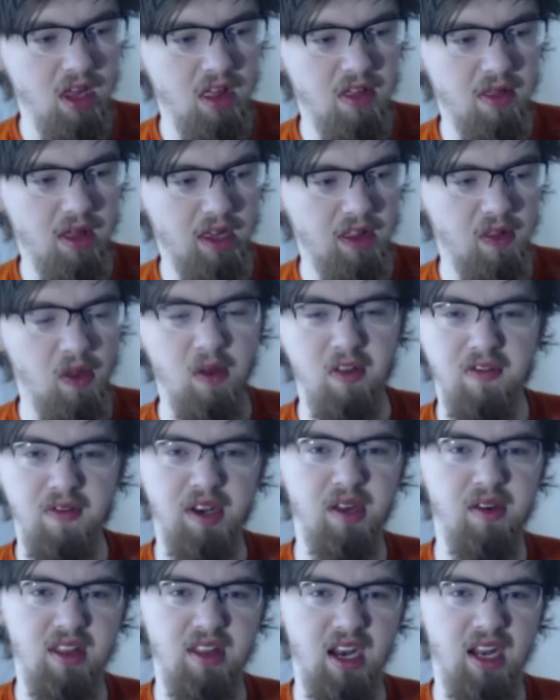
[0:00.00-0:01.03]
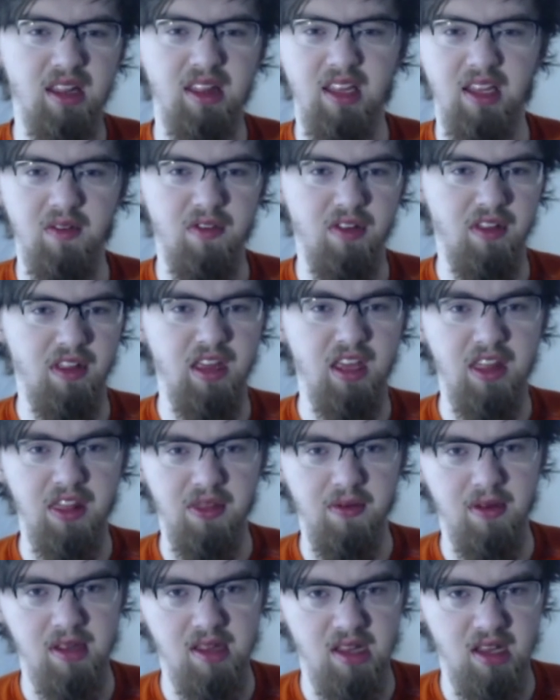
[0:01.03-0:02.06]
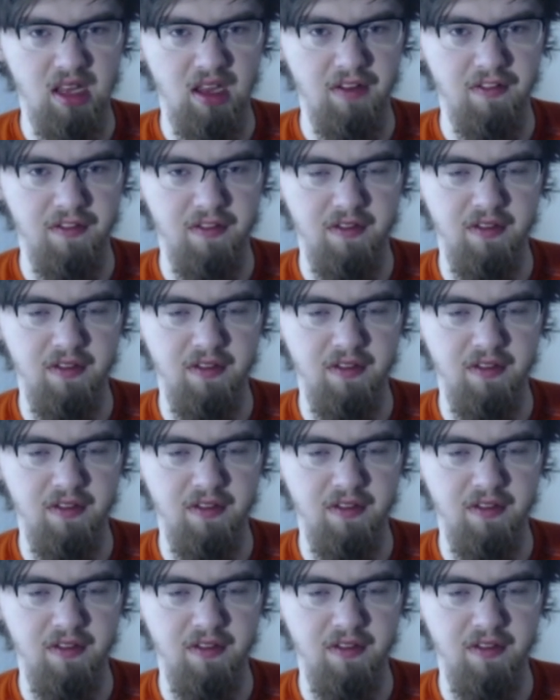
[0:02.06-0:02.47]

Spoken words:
like, those videos that I did for the E3 stuff,